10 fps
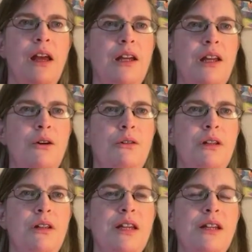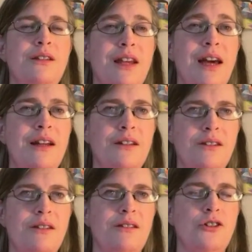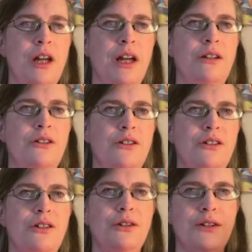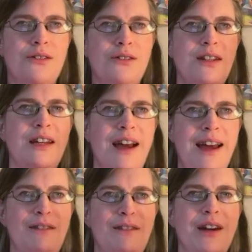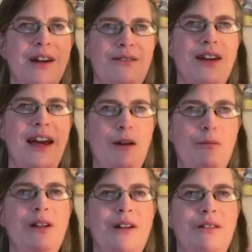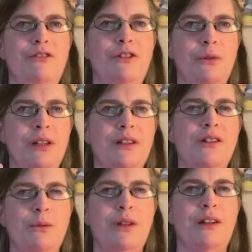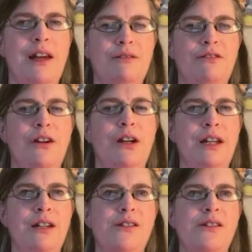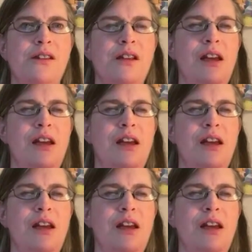The aesthetics change. So you can see I have kind of a habit of doing this with like various